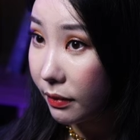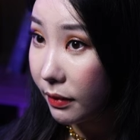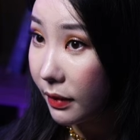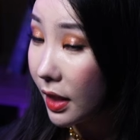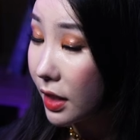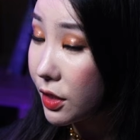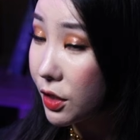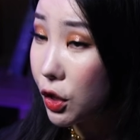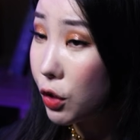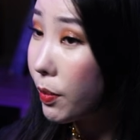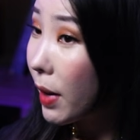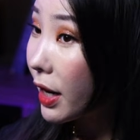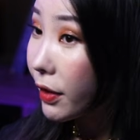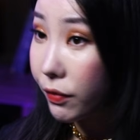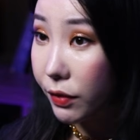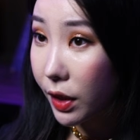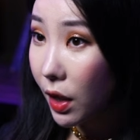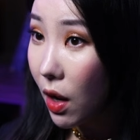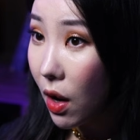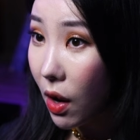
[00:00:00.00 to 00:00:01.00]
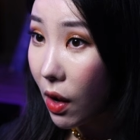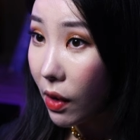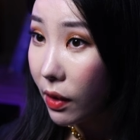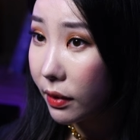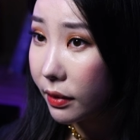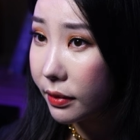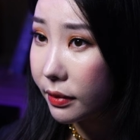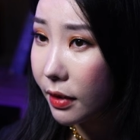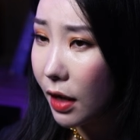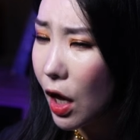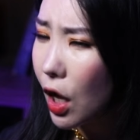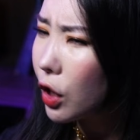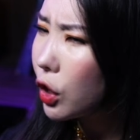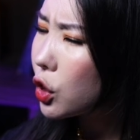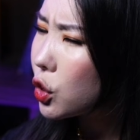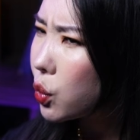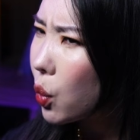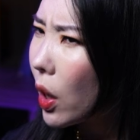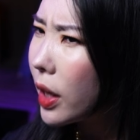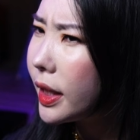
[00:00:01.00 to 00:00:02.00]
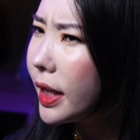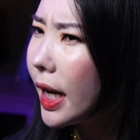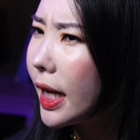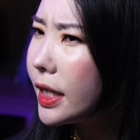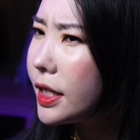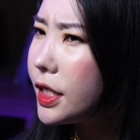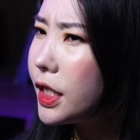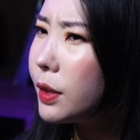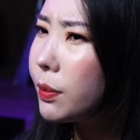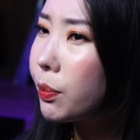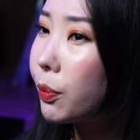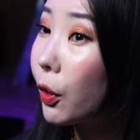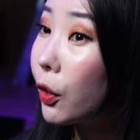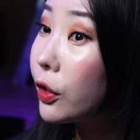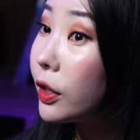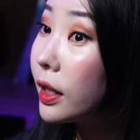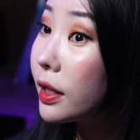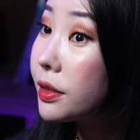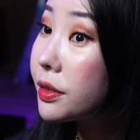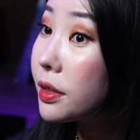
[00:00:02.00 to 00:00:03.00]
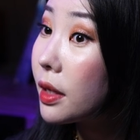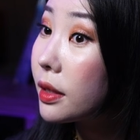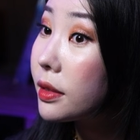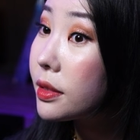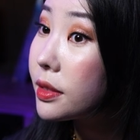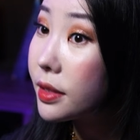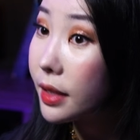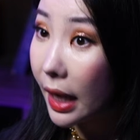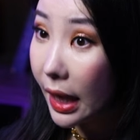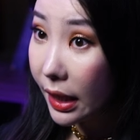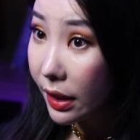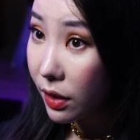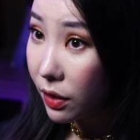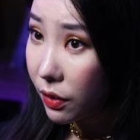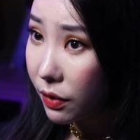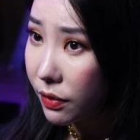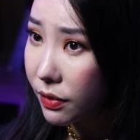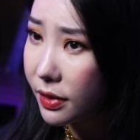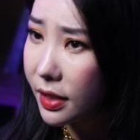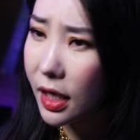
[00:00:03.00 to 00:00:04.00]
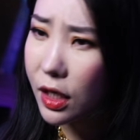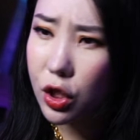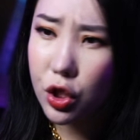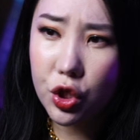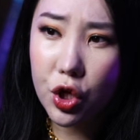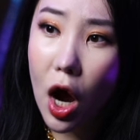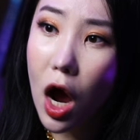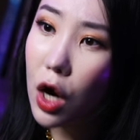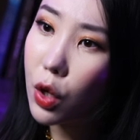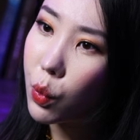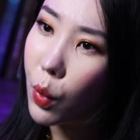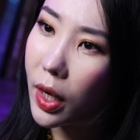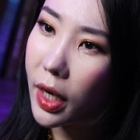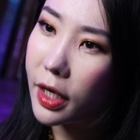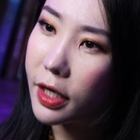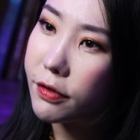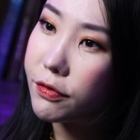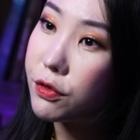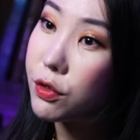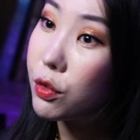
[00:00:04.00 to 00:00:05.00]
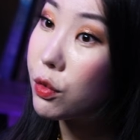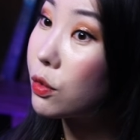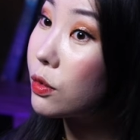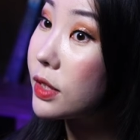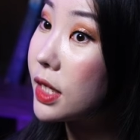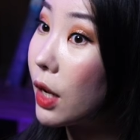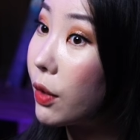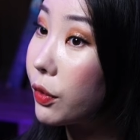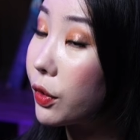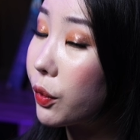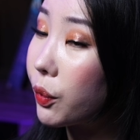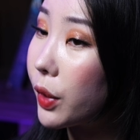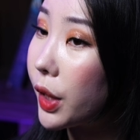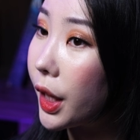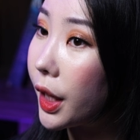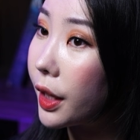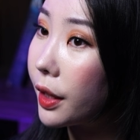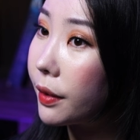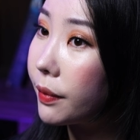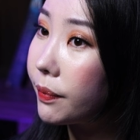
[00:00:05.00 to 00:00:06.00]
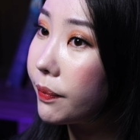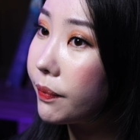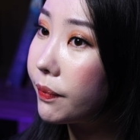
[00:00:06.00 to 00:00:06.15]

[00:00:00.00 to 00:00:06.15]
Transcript: As you might recall, the 2018 Burning Sun scandal sent shockwaves through South Korea.